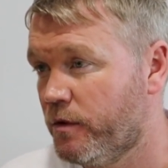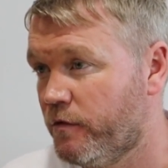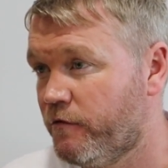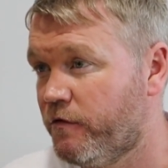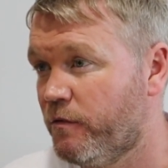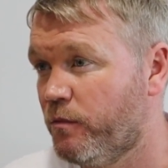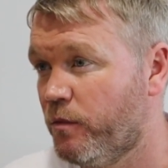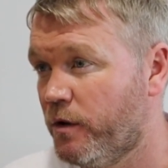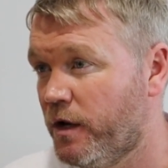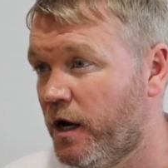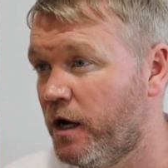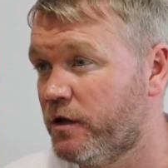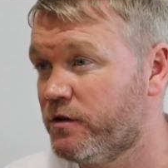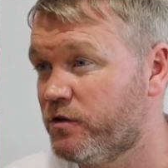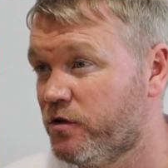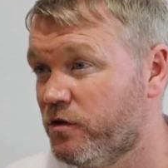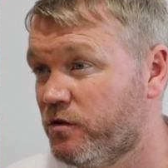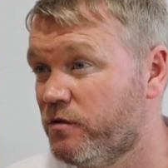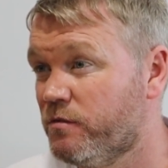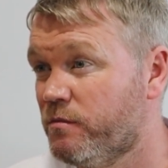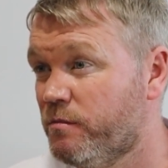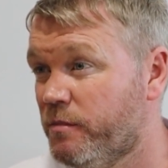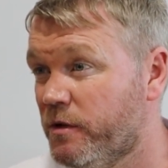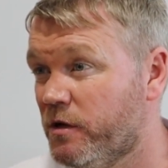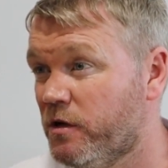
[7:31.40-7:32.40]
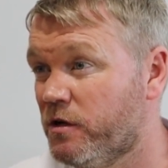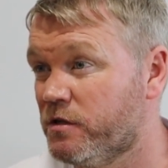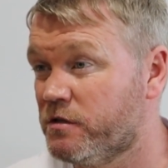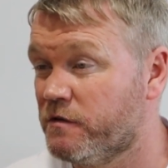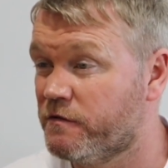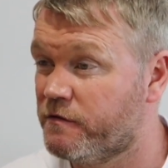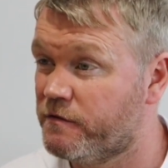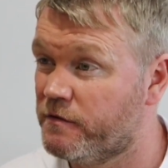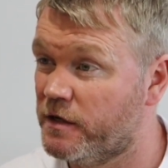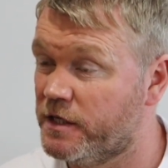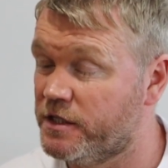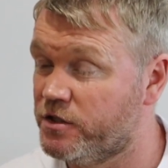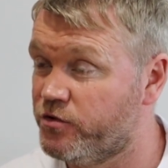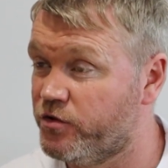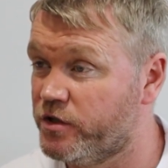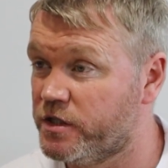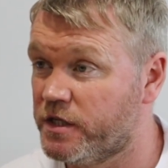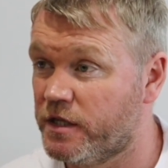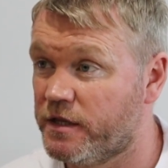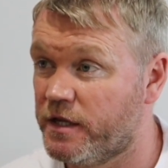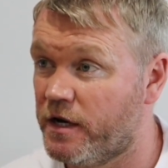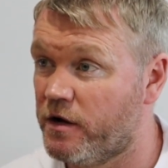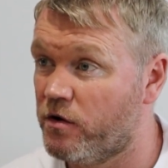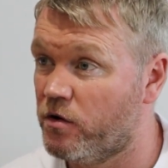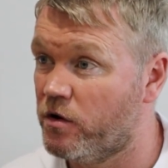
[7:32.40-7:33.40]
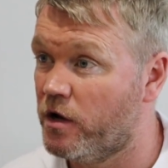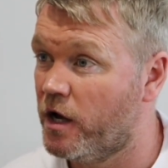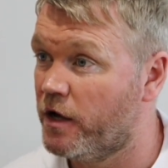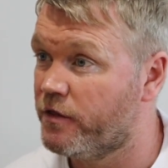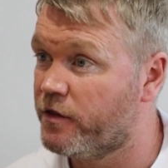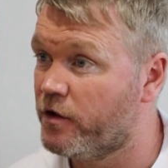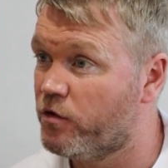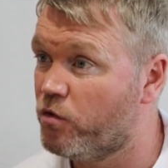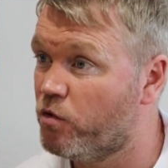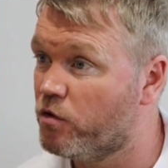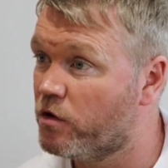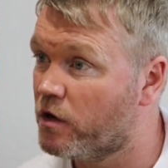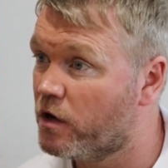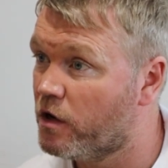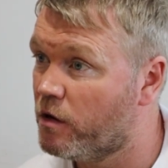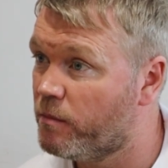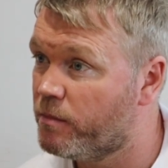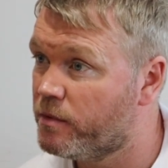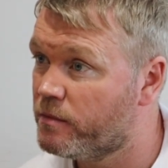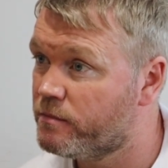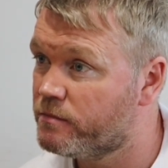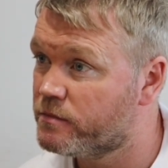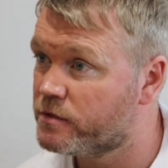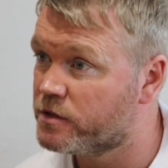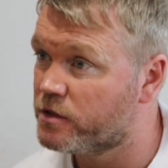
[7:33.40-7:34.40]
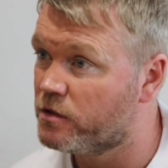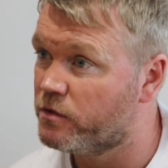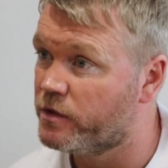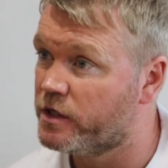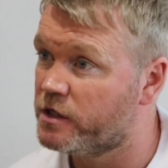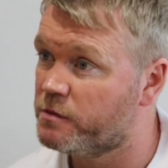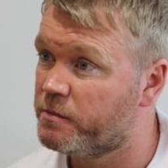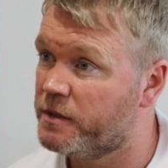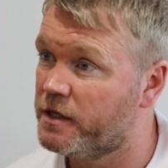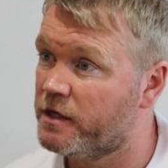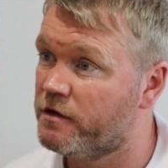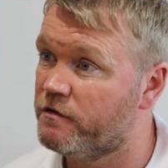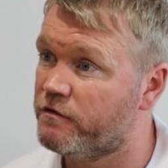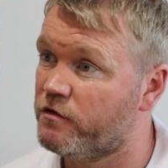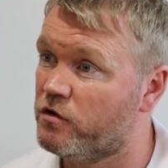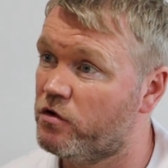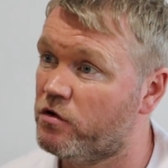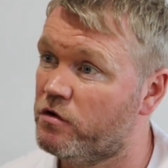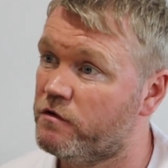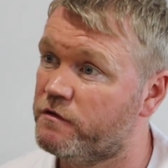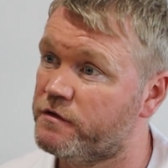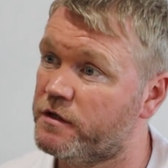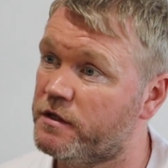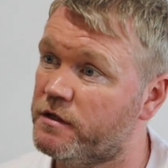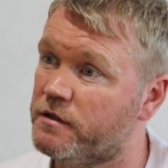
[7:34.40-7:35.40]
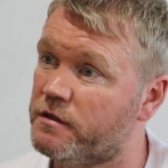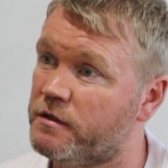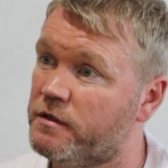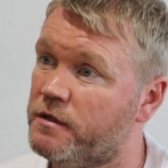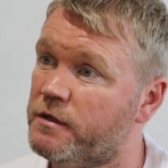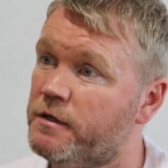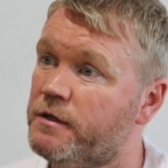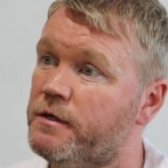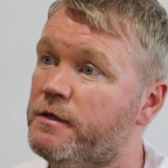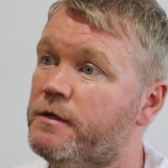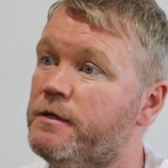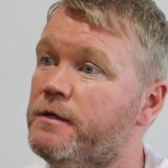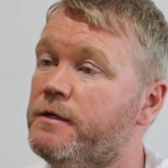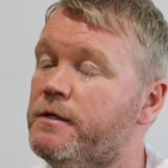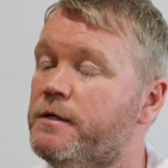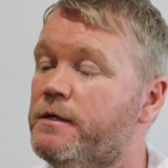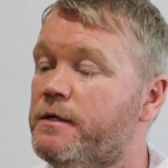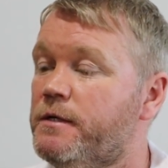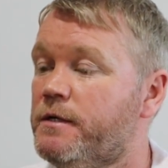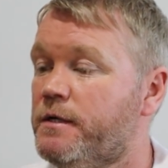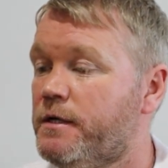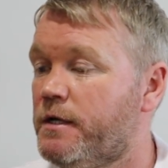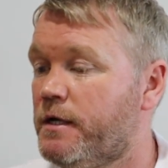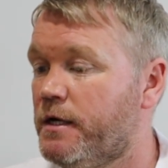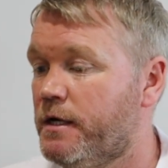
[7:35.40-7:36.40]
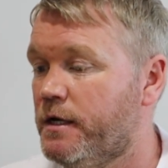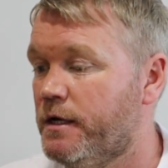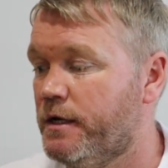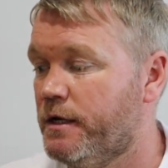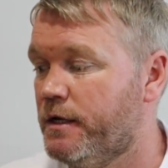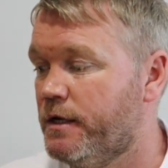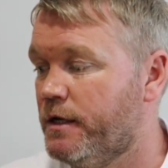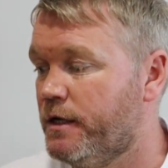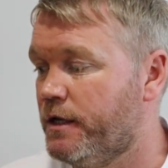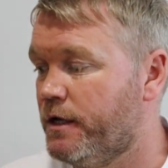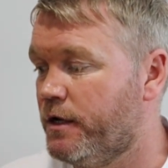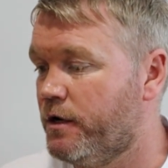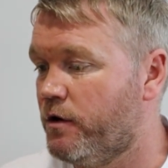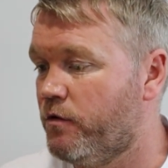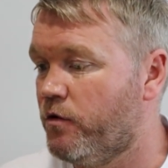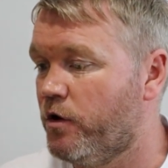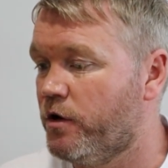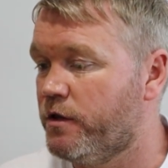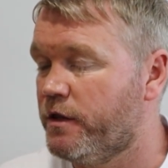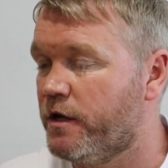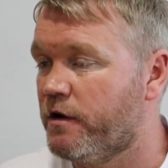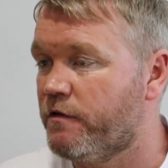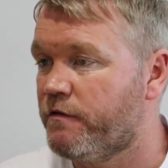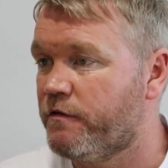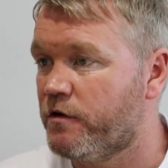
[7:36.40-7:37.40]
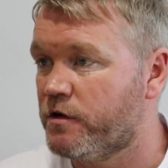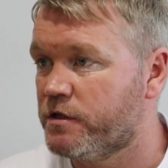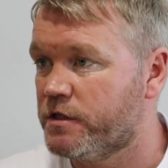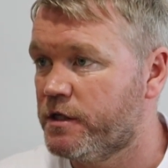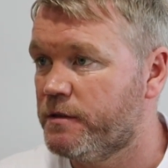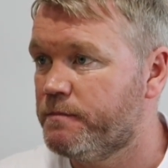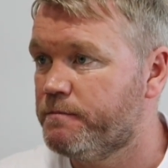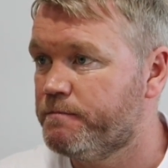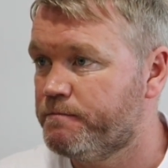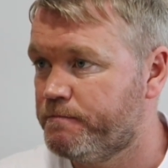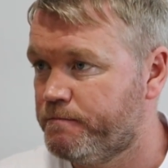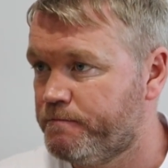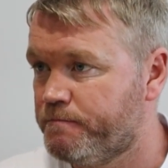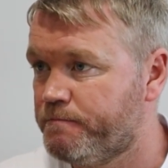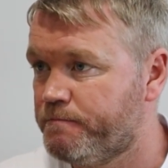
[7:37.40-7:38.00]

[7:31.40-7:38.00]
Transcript: Yeah, we had to because of injuries at their own club. So he's been involved in and around their first team.